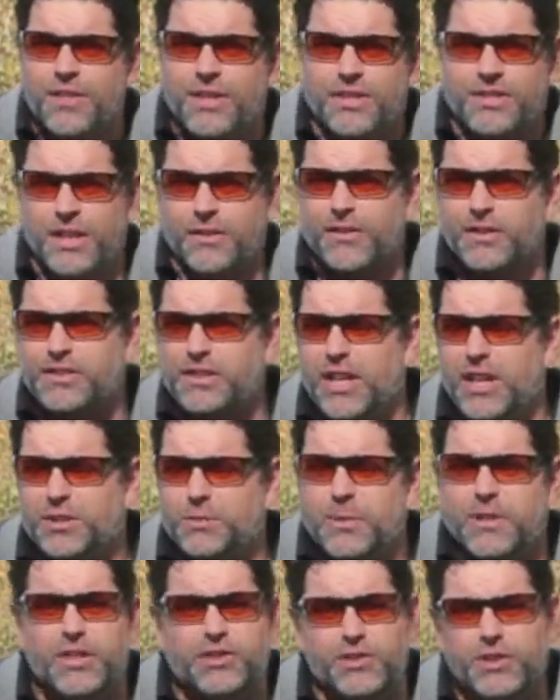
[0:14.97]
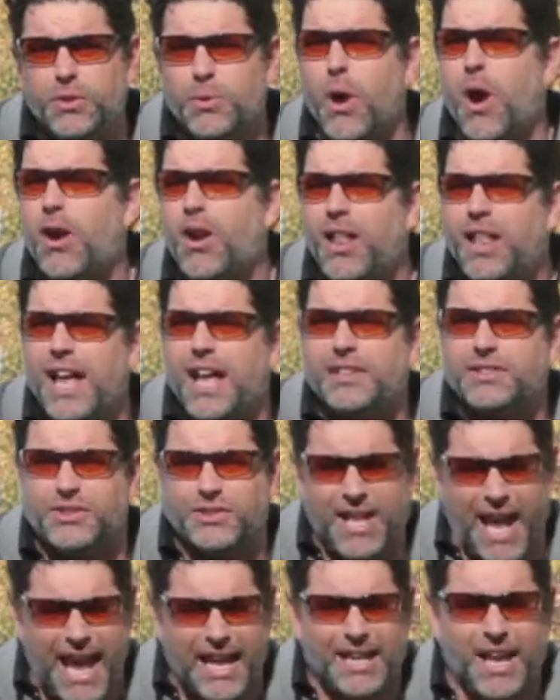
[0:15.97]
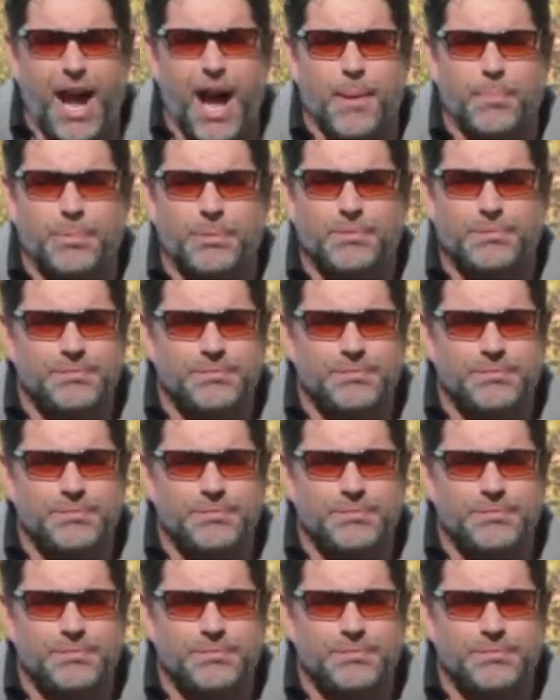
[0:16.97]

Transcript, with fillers: The difference is, with this new RLX stack up?